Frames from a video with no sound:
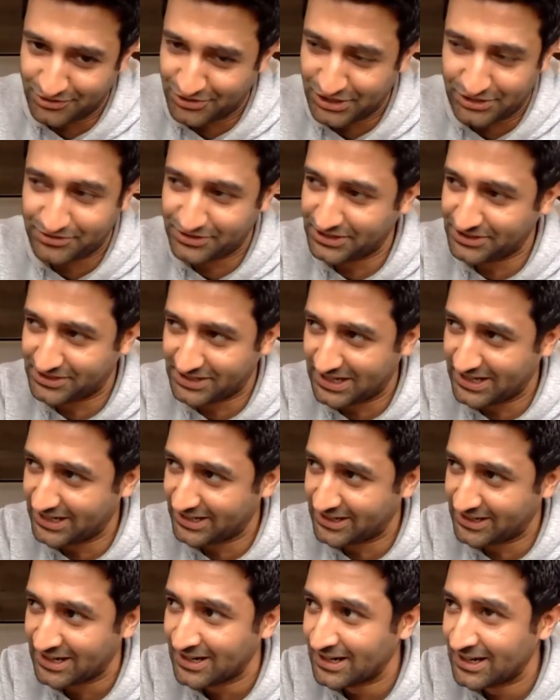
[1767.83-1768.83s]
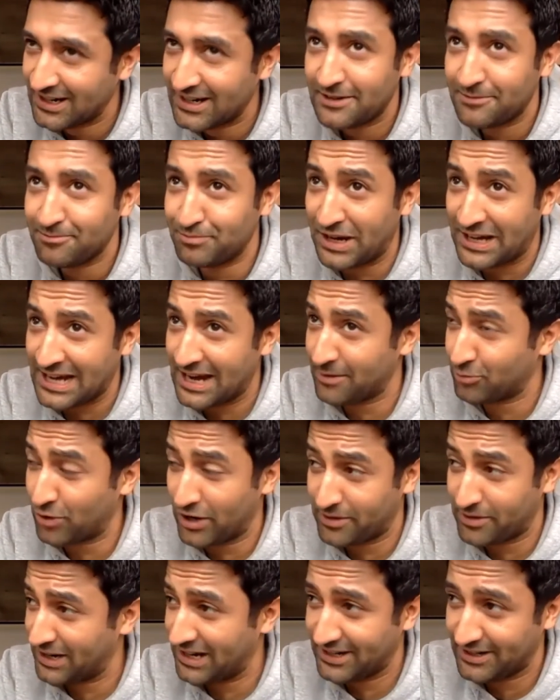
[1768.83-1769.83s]
Josie's like became
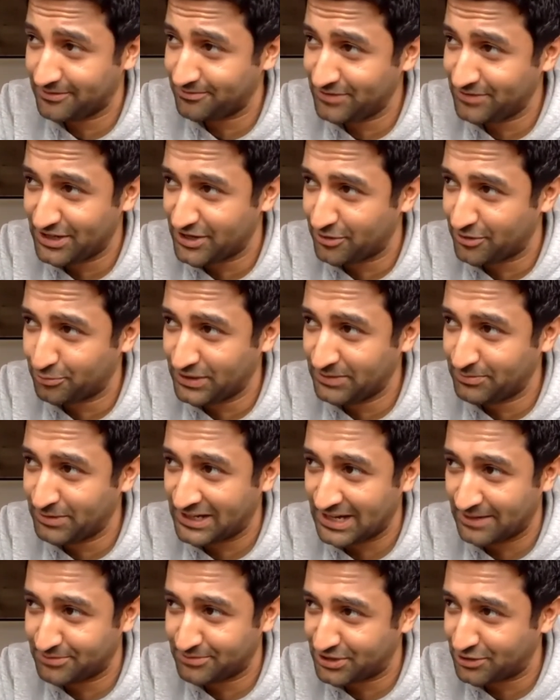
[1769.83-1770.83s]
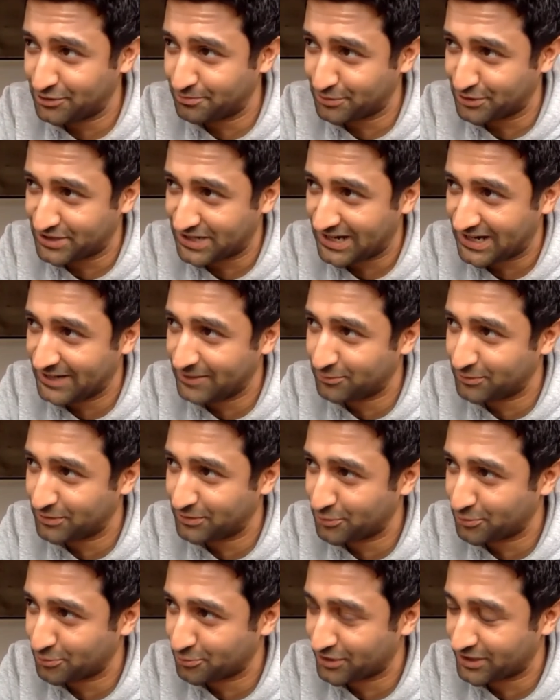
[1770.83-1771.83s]
one of my, we became super tight when
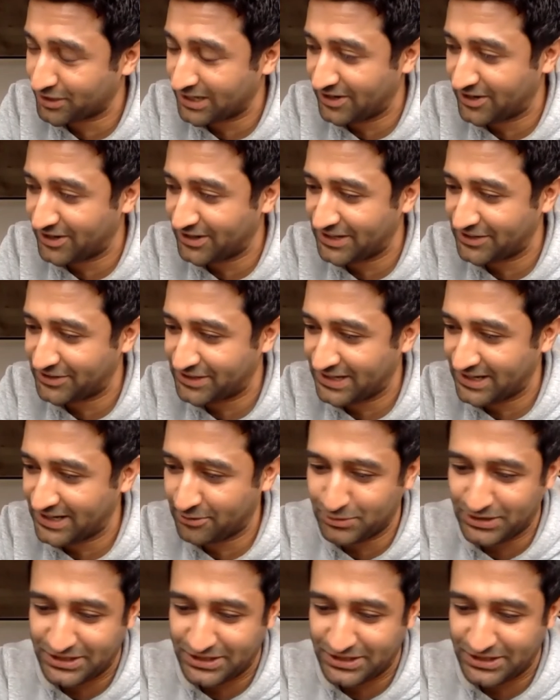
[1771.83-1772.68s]
we were working on that thing.